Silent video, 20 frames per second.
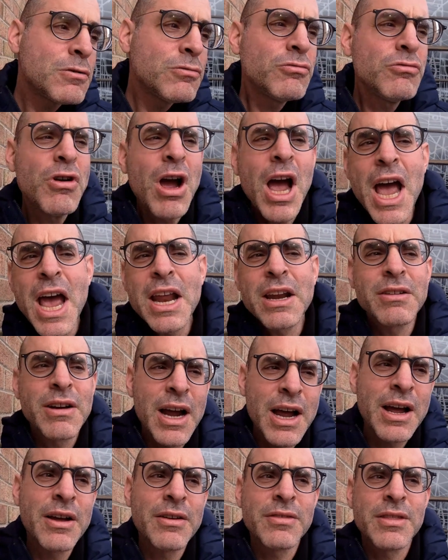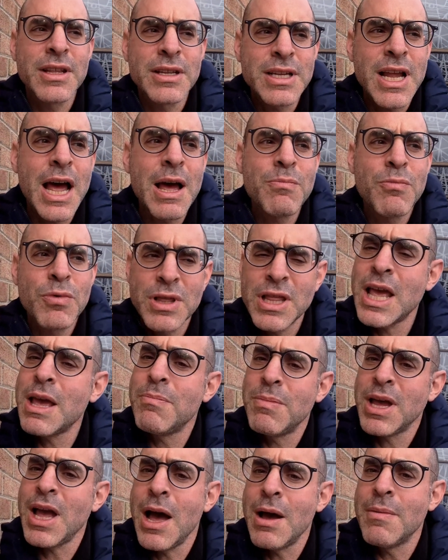right around the time when they
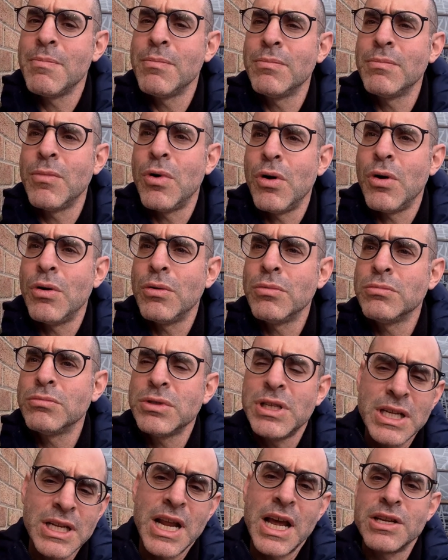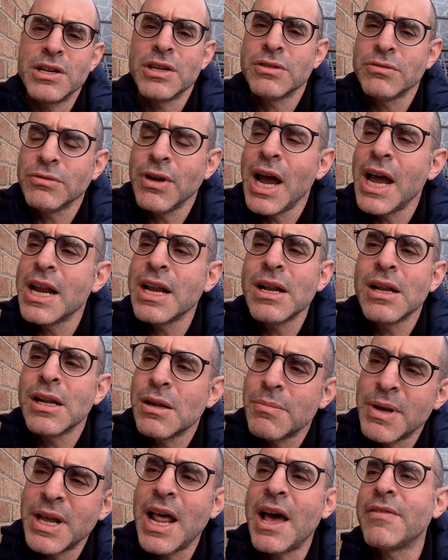become teenagers, right a little
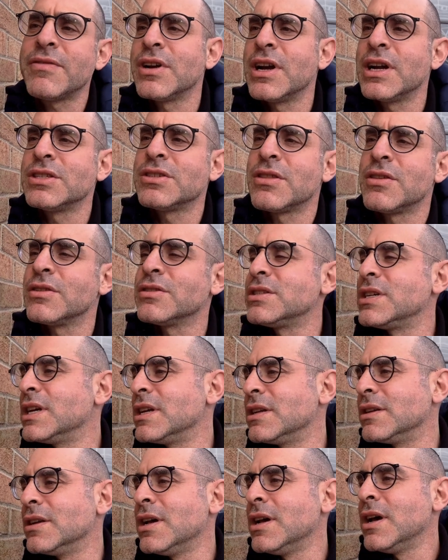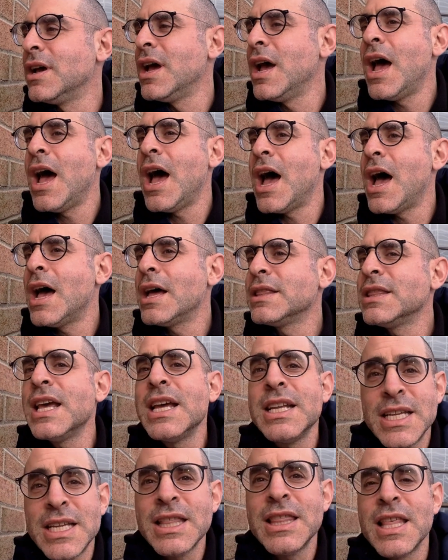bit after age 13. And they
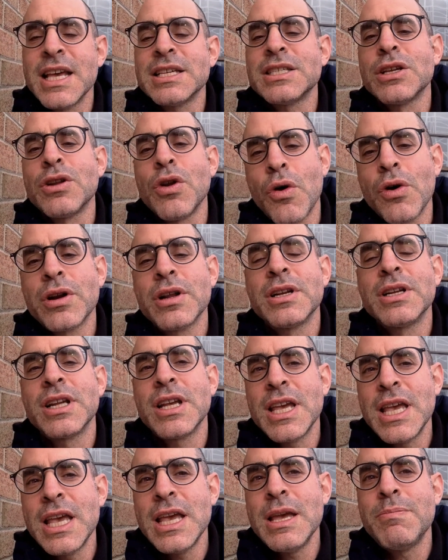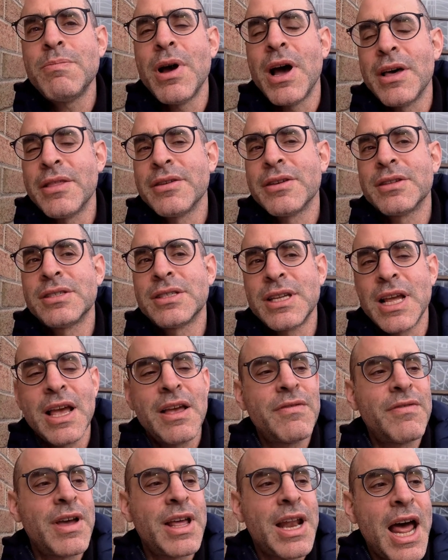did this in order to keep others
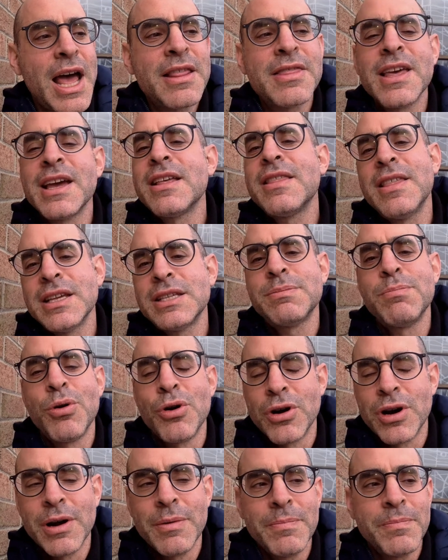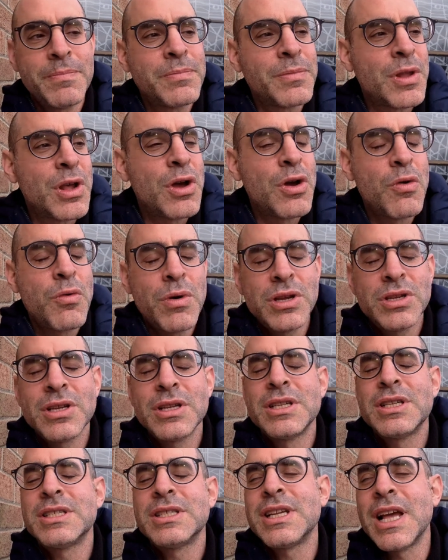safe. And I think this Purim, we
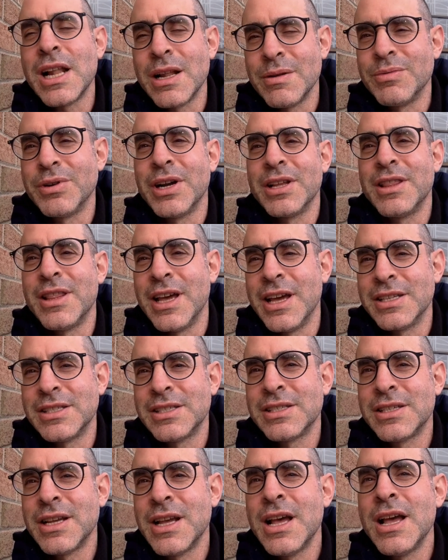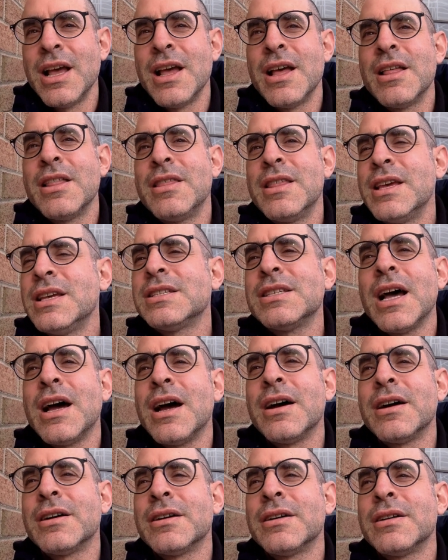should celebrate this. These
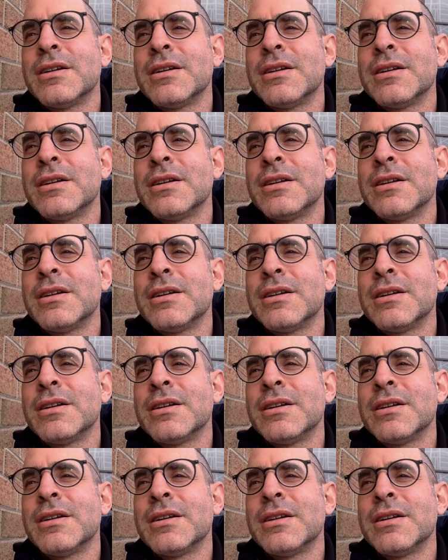are